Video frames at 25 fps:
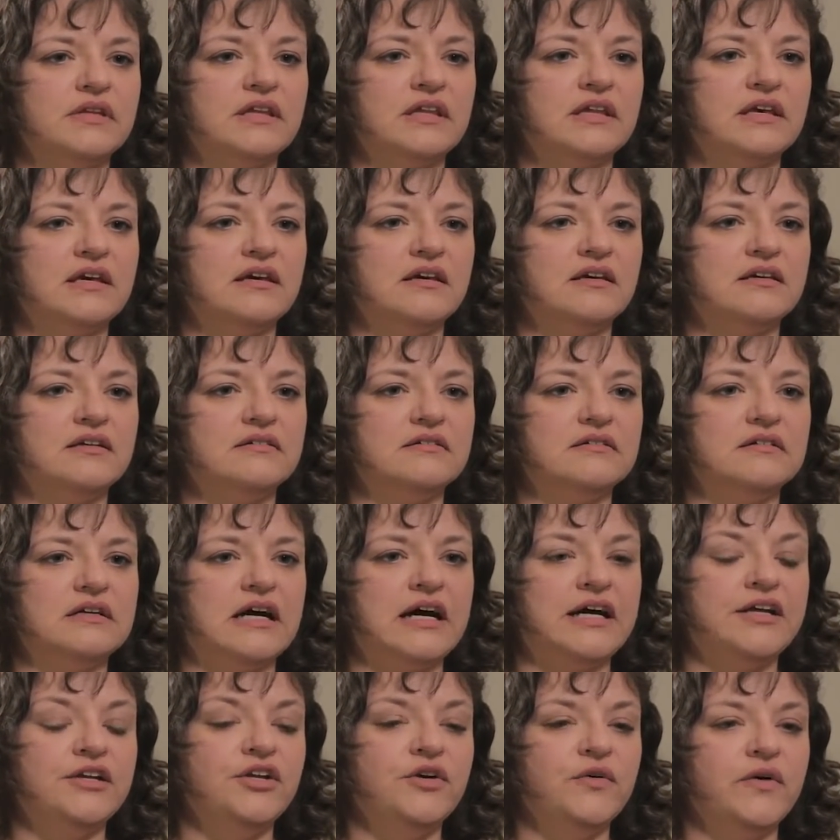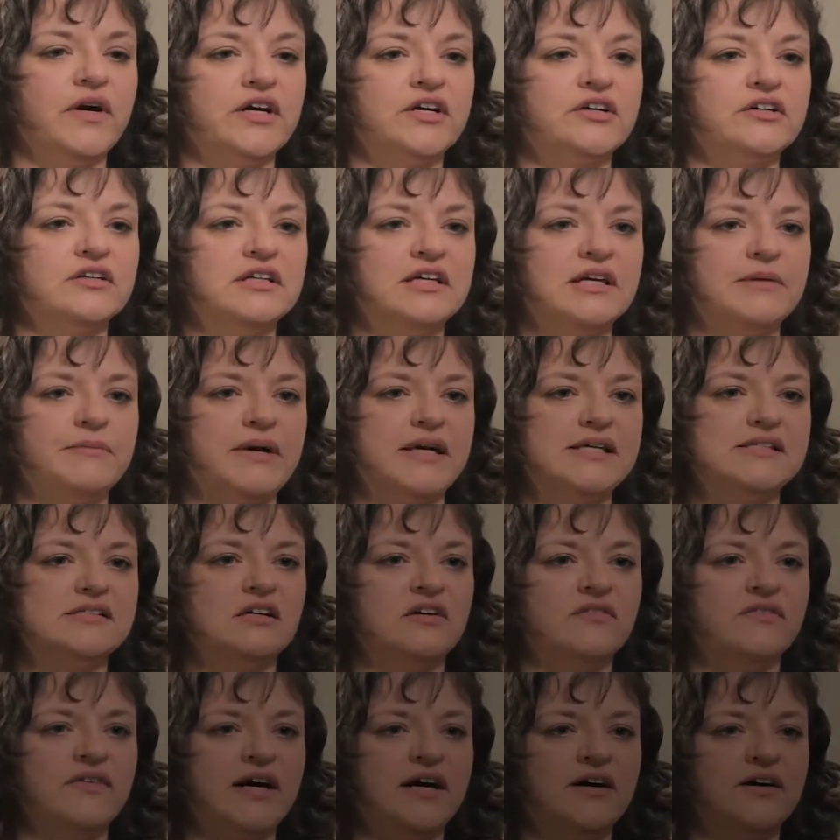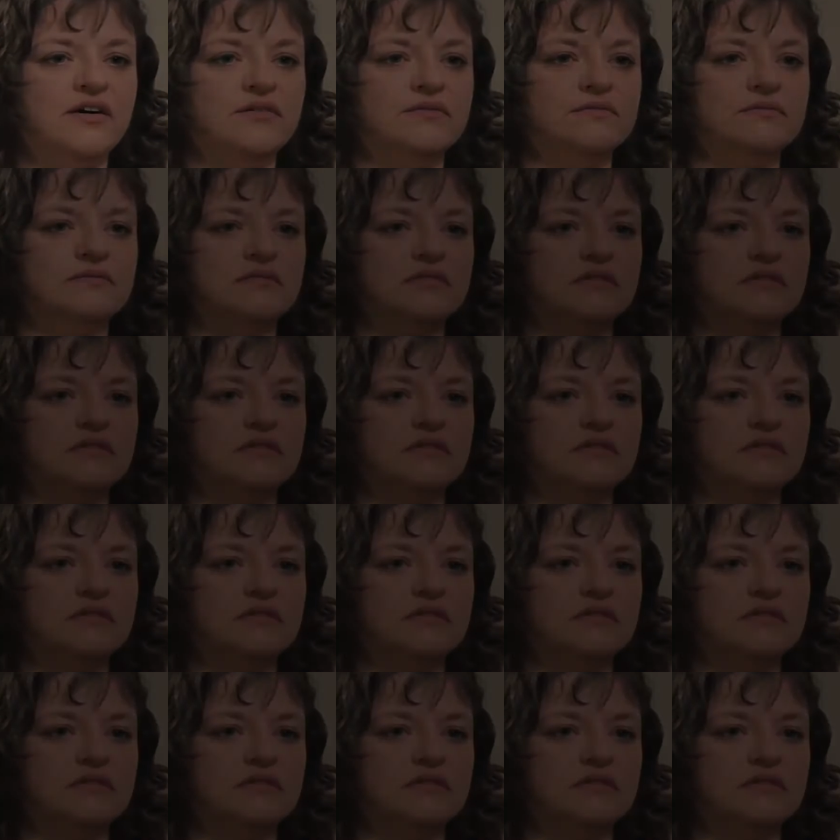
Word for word: that I knew I couldn't get myself out.